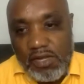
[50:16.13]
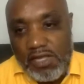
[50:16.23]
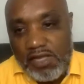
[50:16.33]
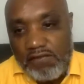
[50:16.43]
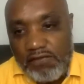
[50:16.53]
I
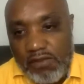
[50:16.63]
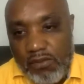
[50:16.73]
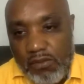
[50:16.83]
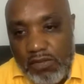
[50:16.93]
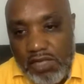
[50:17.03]
get
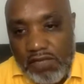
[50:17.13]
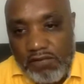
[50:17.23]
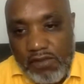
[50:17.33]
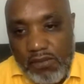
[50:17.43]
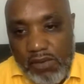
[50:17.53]
from we get
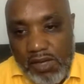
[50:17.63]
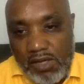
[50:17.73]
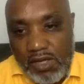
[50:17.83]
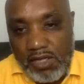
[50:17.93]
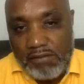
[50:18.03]
from one
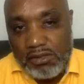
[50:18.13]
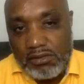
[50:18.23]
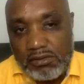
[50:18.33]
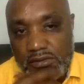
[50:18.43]
animal?